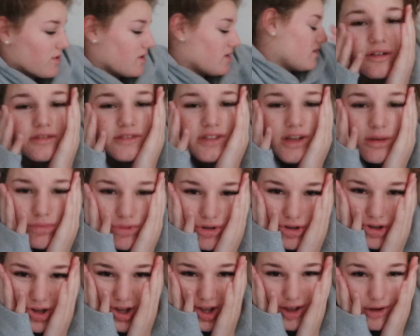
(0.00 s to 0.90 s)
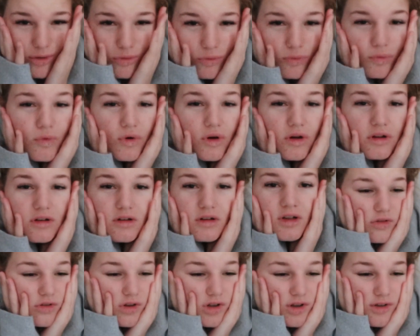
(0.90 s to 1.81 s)
but I was up till like 1
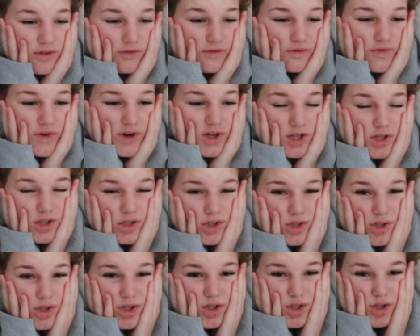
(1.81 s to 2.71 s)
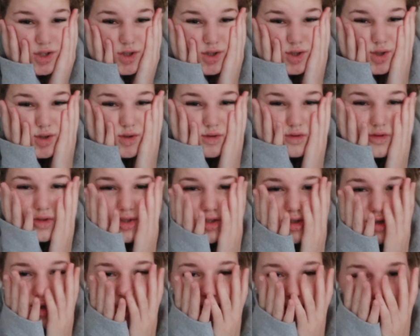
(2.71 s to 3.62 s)
doing a friggin' school
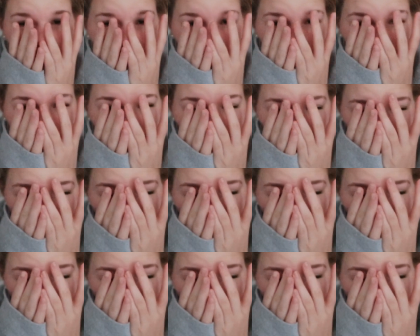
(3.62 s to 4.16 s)
assignment.